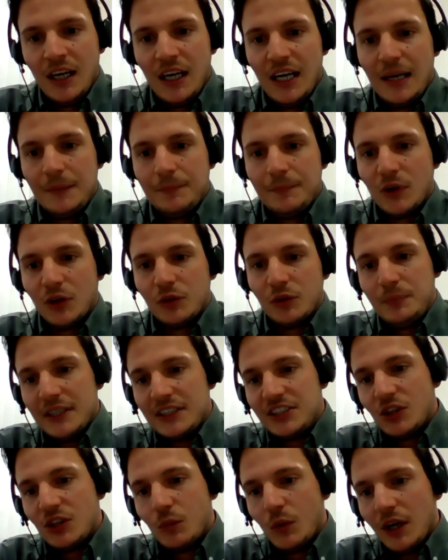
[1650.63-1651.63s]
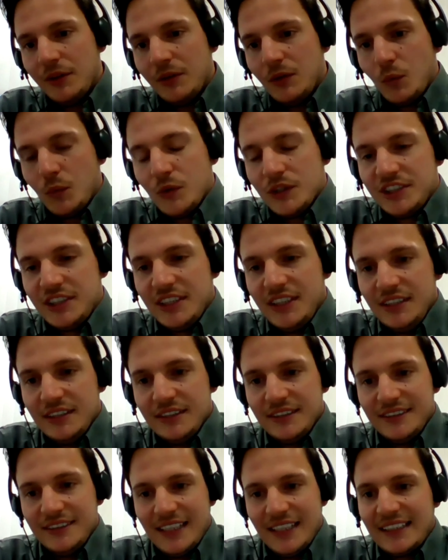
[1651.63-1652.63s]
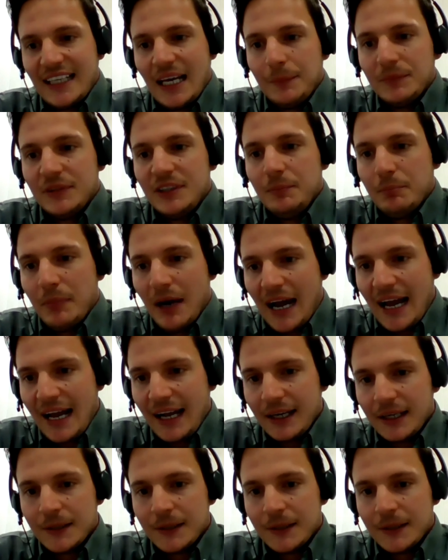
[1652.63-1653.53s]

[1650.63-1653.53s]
On picture 1, we see that empty bag,